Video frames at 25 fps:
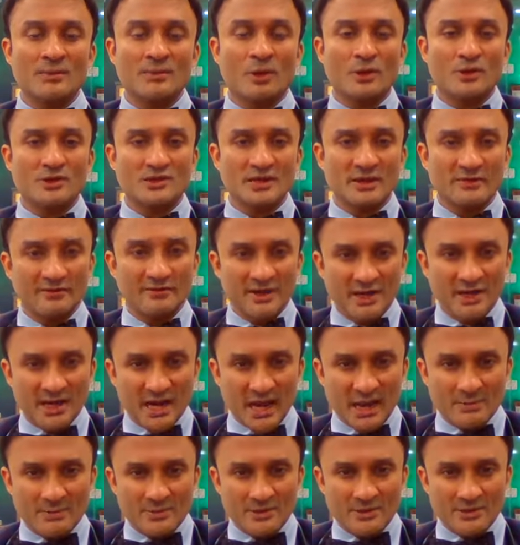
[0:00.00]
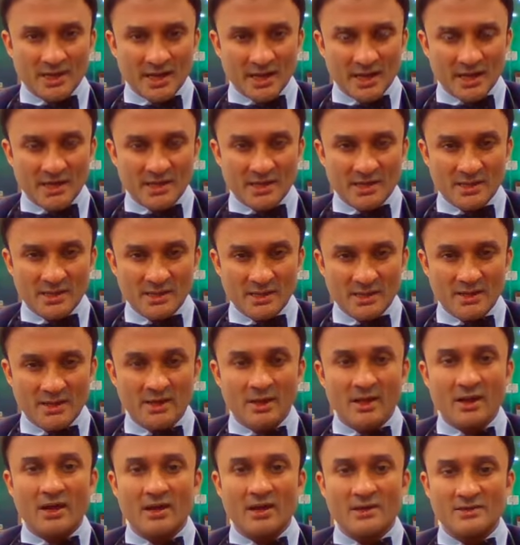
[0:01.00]
about 70 times a second,
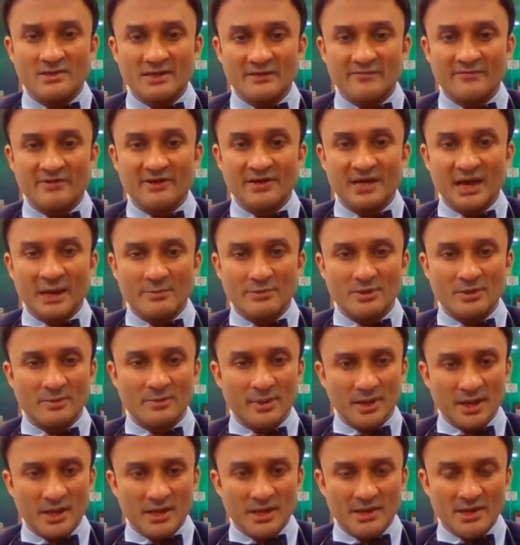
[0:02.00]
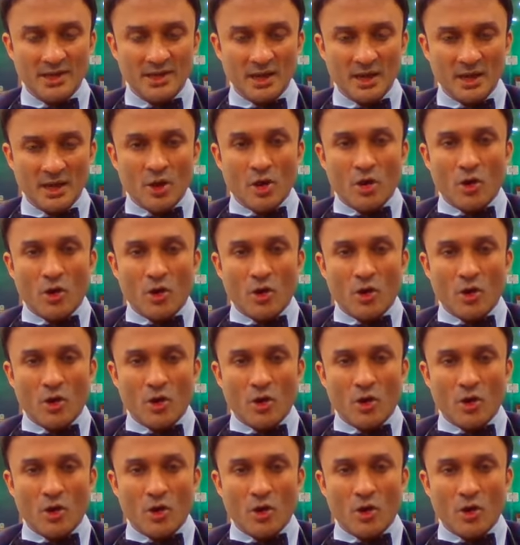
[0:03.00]
70 times a minute.